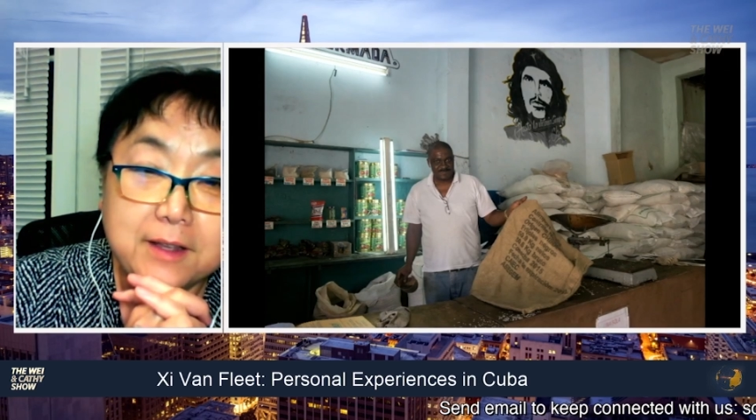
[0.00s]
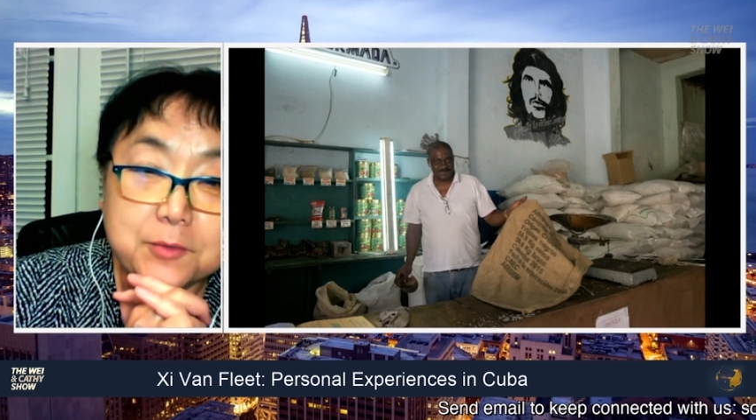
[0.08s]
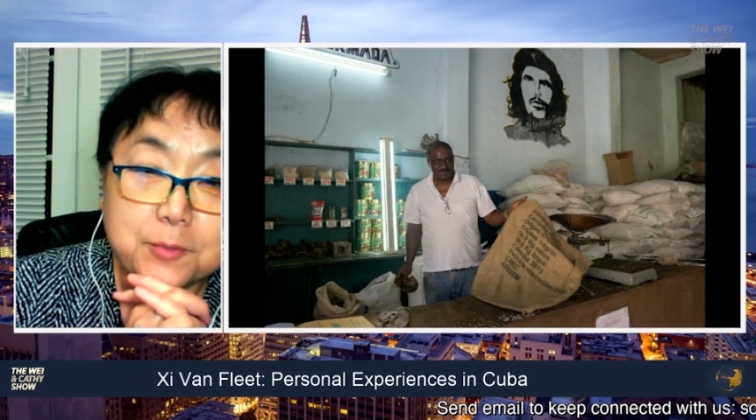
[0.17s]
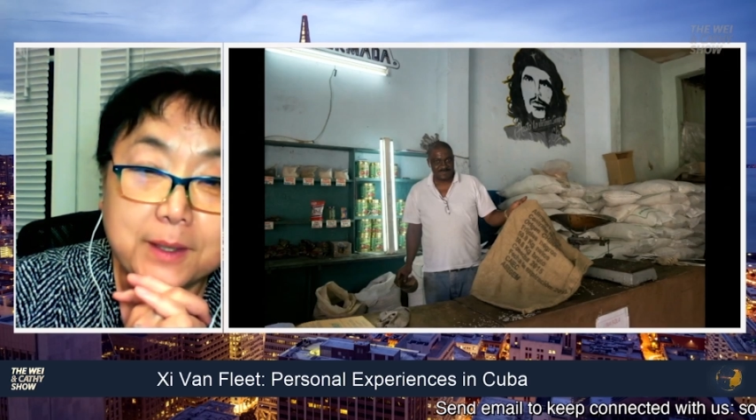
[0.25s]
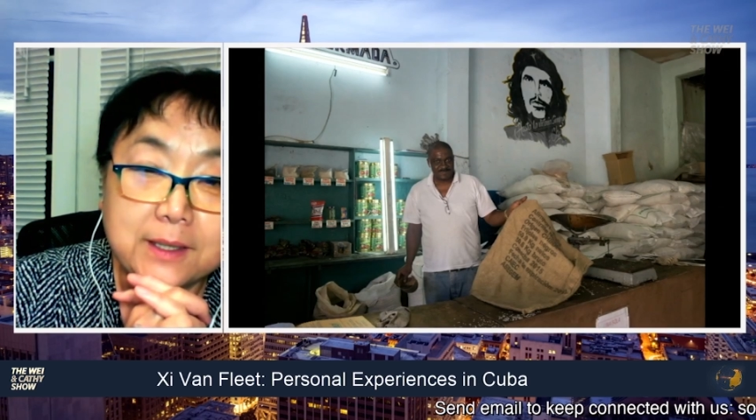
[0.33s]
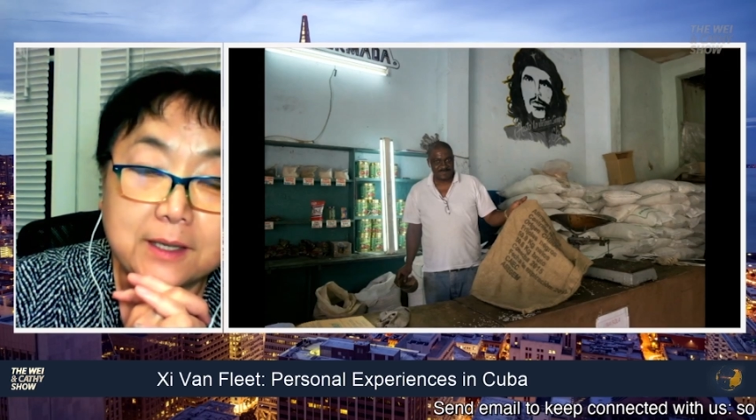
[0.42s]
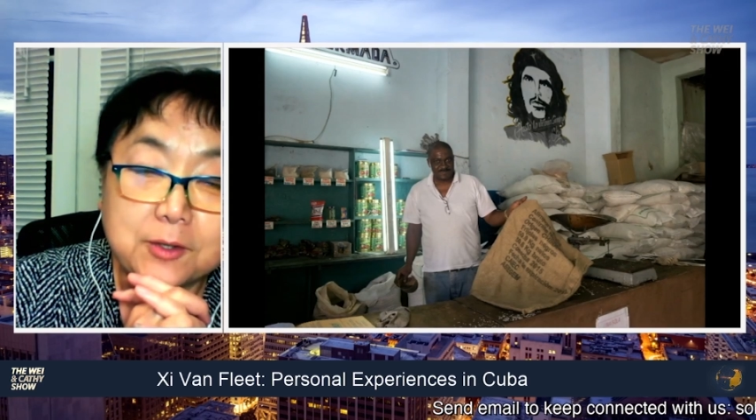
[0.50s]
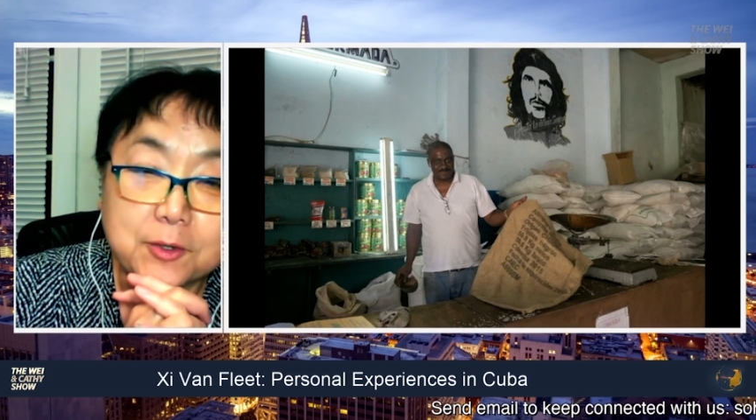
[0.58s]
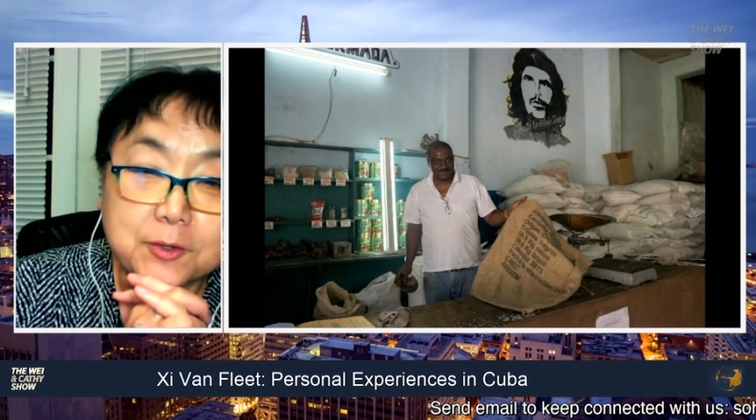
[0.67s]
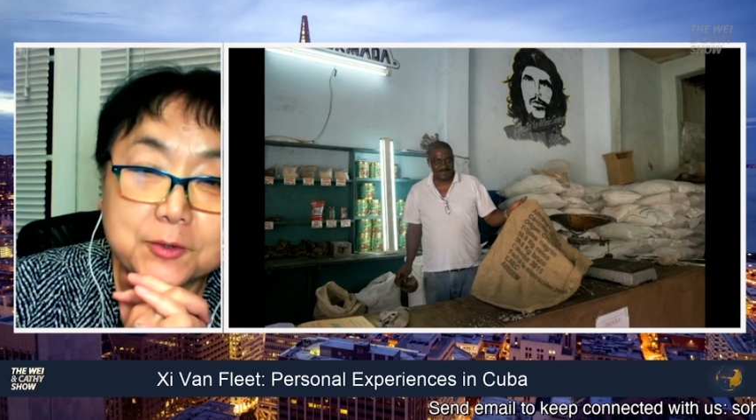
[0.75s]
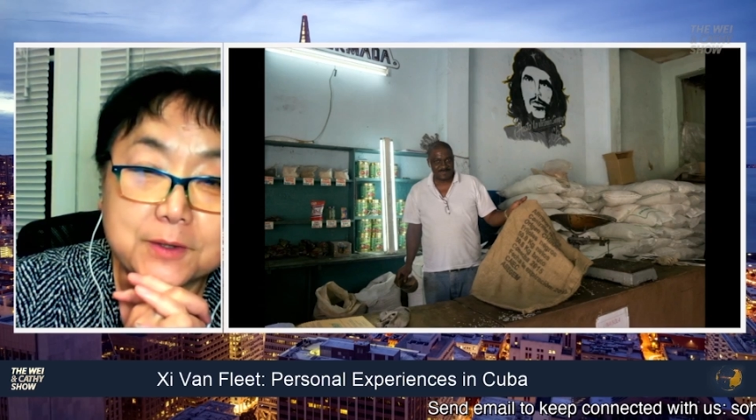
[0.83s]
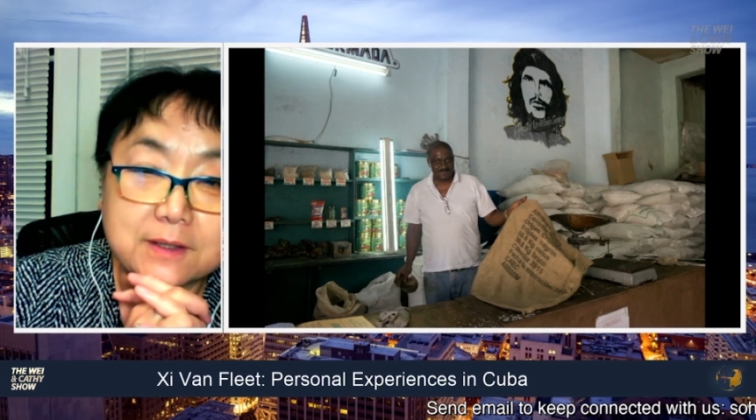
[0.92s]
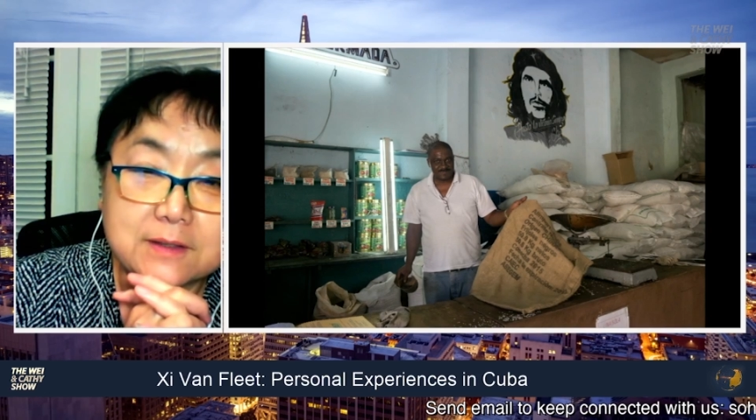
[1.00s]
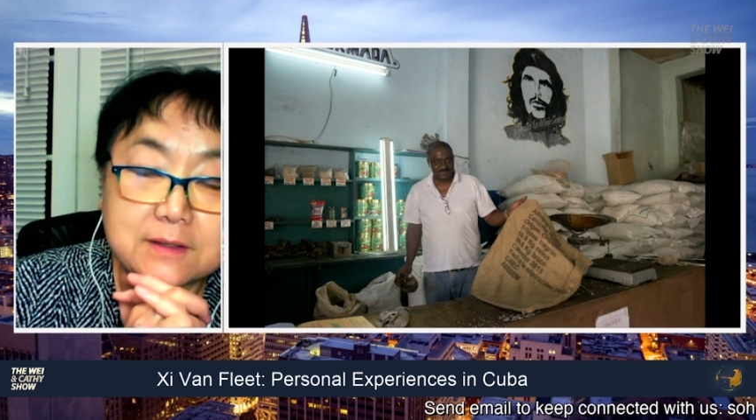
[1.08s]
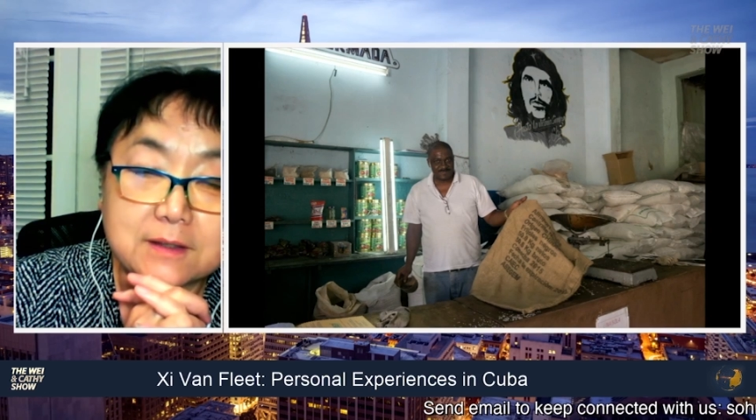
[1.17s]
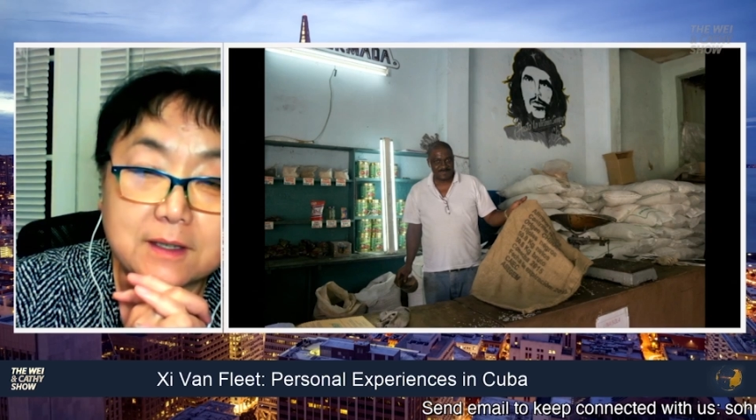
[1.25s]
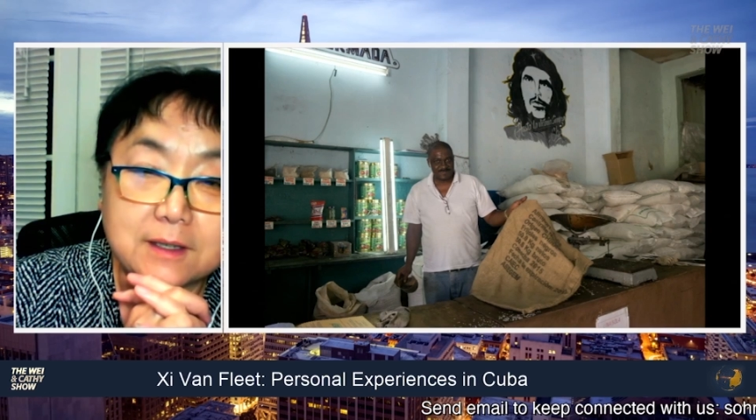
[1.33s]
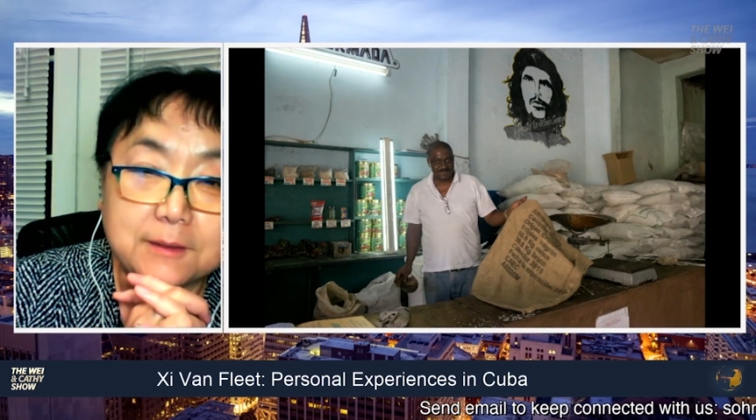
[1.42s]
This one, I talked to
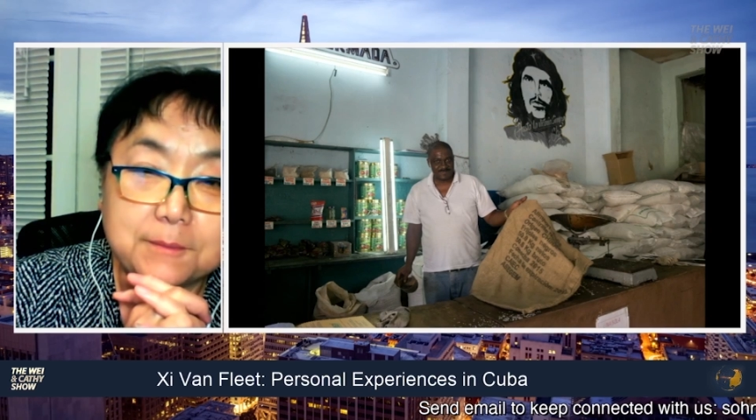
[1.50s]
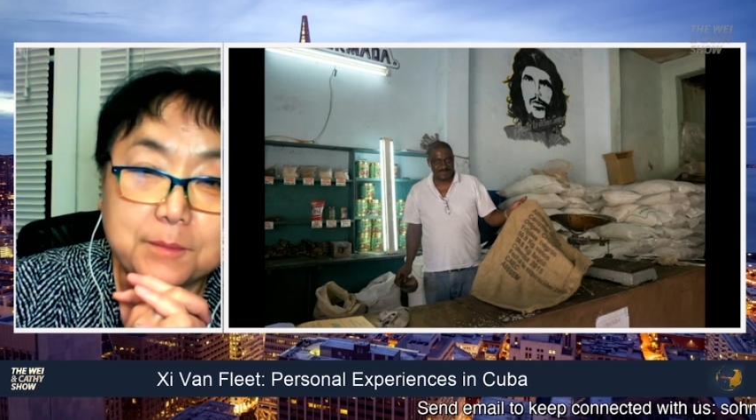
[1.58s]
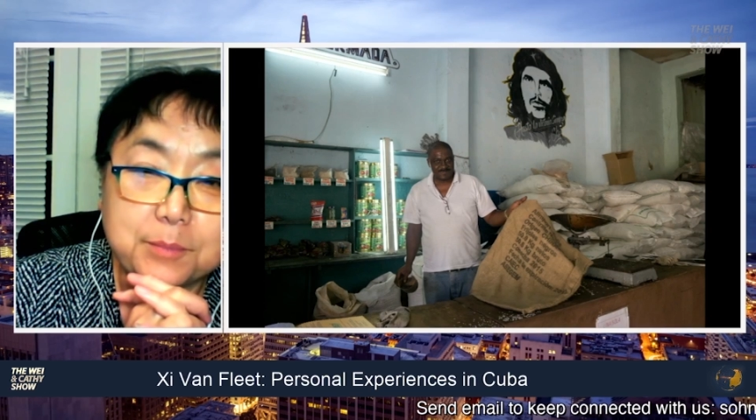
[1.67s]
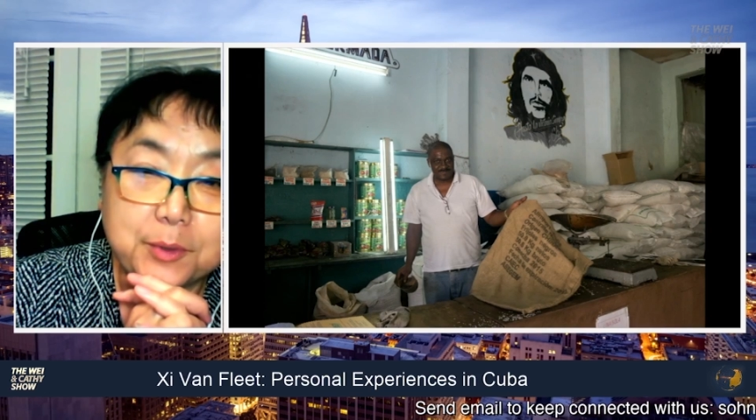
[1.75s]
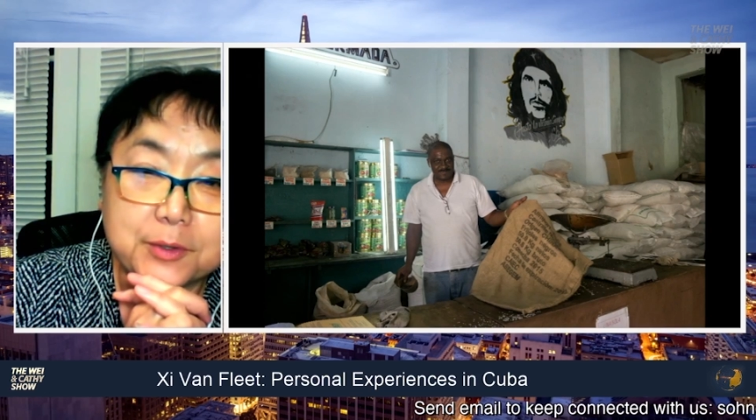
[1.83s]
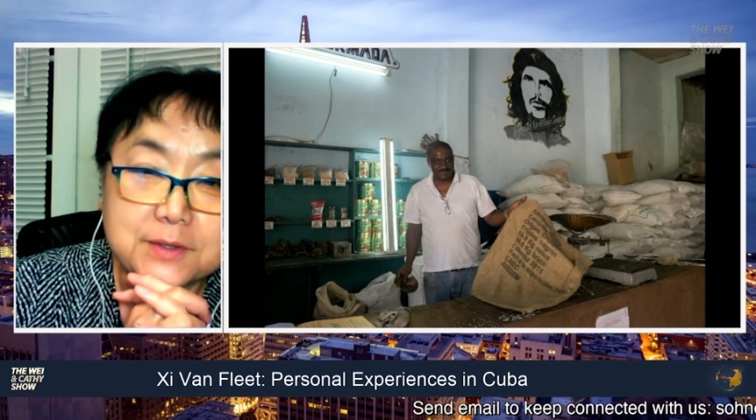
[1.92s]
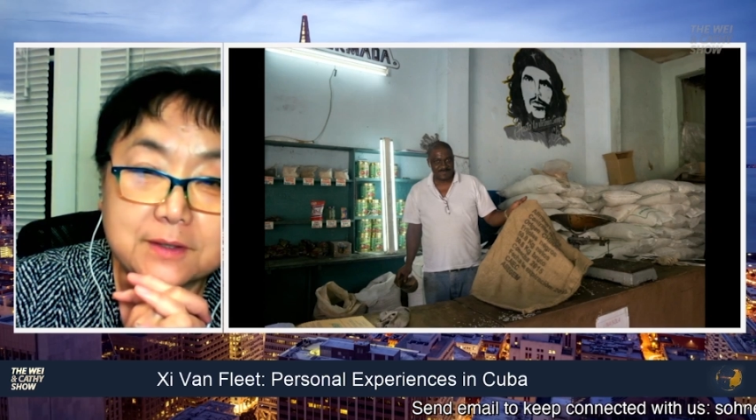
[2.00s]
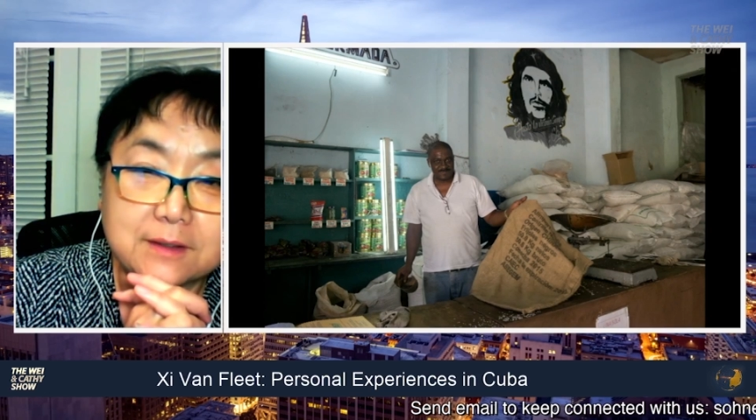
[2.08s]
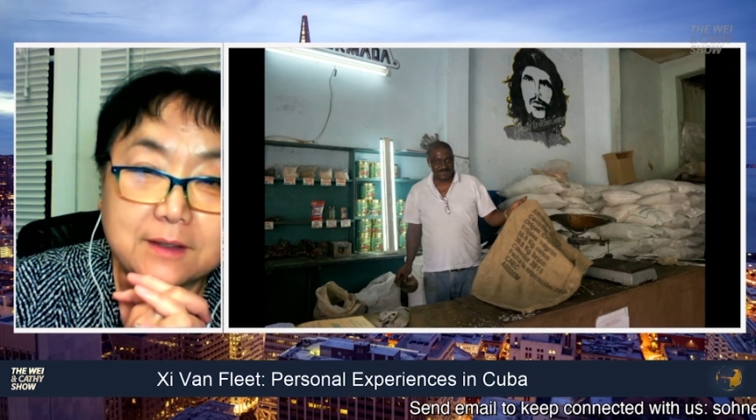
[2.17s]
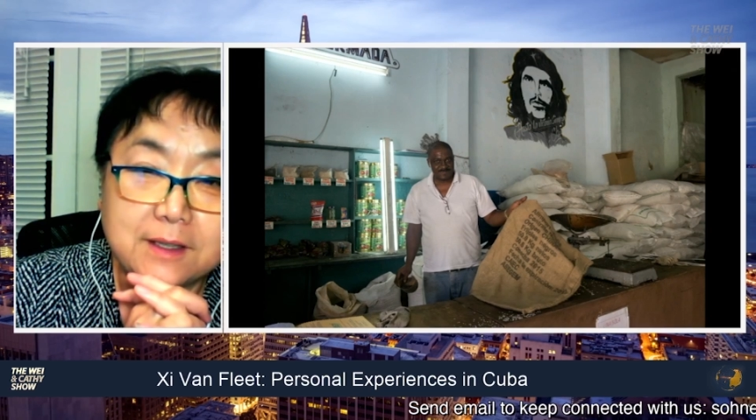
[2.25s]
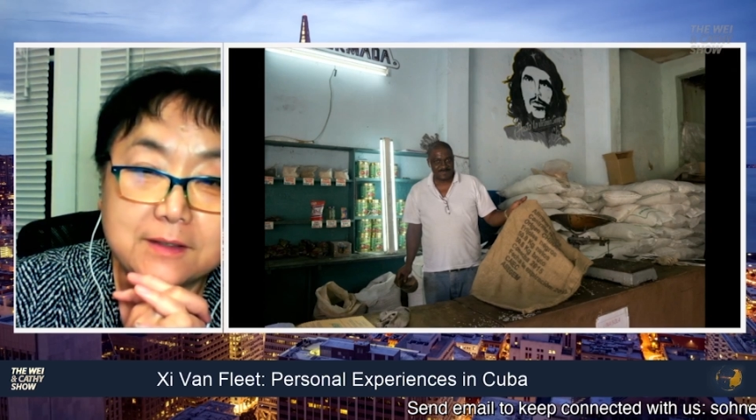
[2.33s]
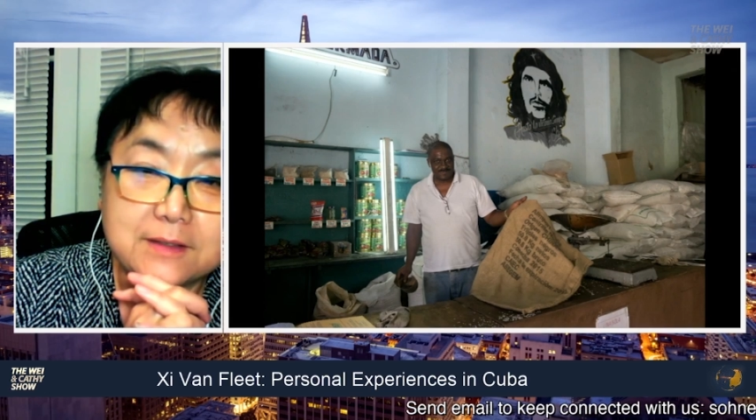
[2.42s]
this person.